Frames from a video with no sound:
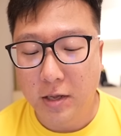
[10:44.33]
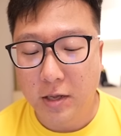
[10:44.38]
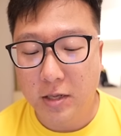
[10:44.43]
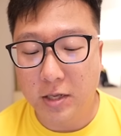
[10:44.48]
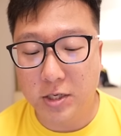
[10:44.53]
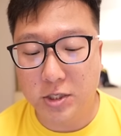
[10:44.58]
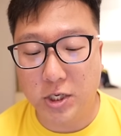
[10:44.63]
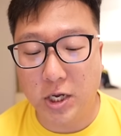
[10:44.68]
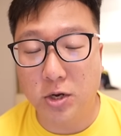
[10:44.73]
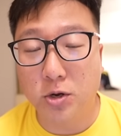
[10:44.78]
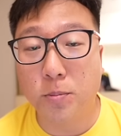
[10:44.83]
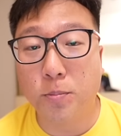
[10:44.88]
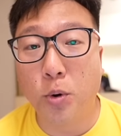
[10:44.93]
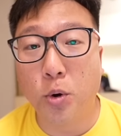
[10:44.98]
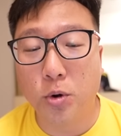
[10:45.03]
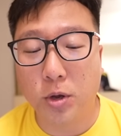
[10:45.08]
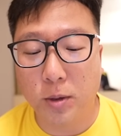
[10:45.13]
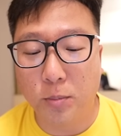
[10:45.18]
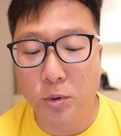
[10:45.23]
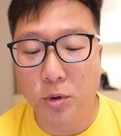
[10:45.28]
the Shadow
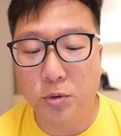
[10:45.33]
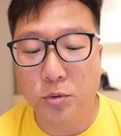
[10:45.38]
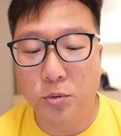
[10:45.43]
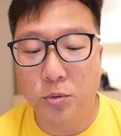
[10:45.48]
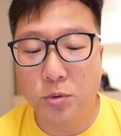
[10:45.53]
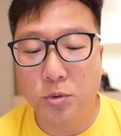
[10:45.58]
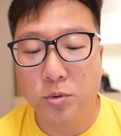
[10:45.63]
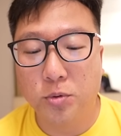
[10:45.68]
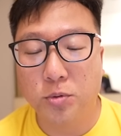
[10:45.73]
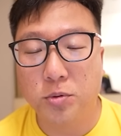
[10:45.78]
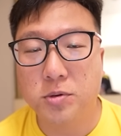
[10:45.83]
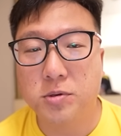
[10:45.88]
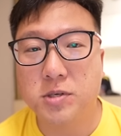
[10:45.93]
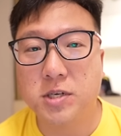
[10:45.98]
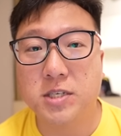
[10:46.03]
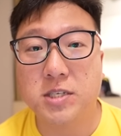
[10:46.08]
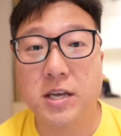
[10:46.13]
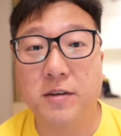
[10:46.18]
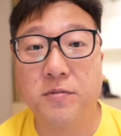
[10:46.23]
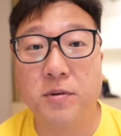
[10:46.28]
Pokemon to
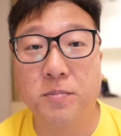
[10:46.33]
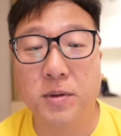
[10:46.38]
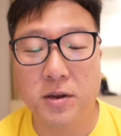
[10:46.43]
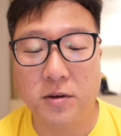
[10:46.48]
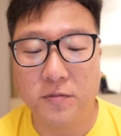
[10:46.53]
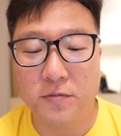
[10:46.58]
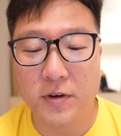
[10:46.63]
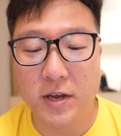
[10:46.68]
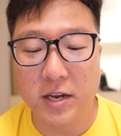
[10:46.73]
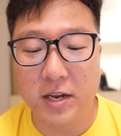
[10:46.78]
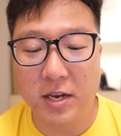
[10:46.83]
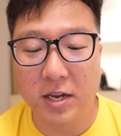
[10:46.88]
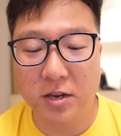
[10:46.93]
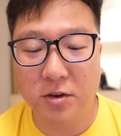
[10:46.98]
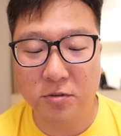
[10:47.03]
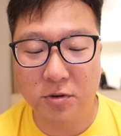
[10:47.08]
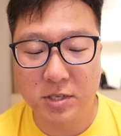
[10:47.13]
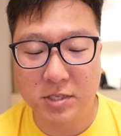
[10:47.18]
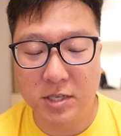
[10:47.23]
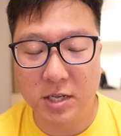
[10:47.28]
just have a bit of fun and
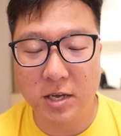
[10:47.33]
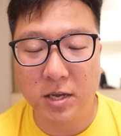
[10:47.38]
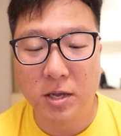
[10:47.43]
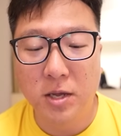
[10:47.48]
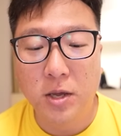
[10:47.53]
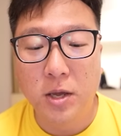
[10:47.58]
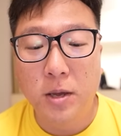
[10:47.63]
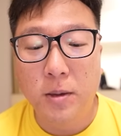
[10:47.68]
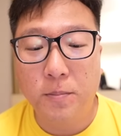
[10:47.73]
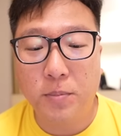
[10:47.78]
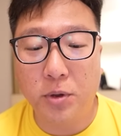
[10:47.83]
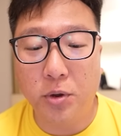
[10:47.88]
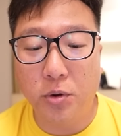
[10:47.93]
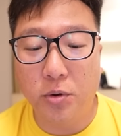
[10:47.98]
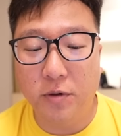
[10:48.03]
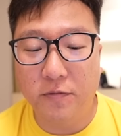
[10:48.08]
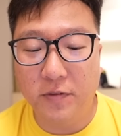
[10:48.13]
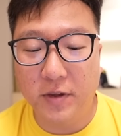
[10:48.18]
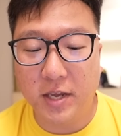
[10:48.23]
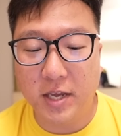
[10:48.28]
increase the
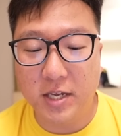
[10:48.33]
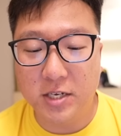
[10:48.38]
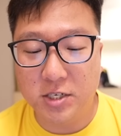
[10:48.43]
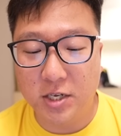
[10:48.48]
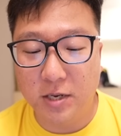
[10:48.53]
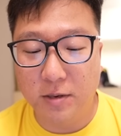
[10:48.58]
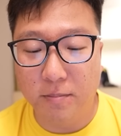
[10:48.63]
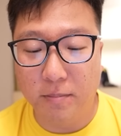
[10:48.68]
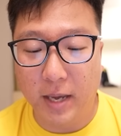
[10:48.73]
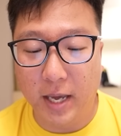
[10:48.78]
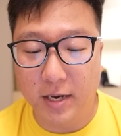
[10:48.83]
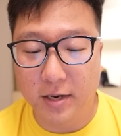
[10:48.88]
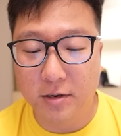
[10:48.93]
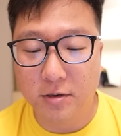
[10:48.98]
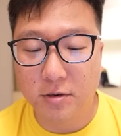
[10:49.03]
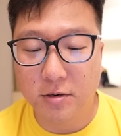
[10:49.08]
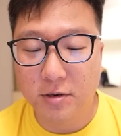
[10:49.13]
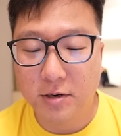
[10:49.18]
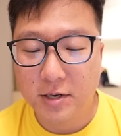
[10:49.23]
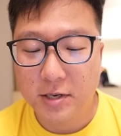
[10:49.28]
purification
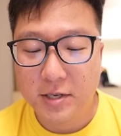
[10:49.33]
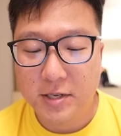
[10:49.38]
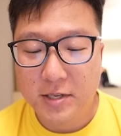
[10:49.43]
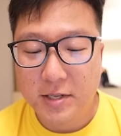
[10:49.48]
medal.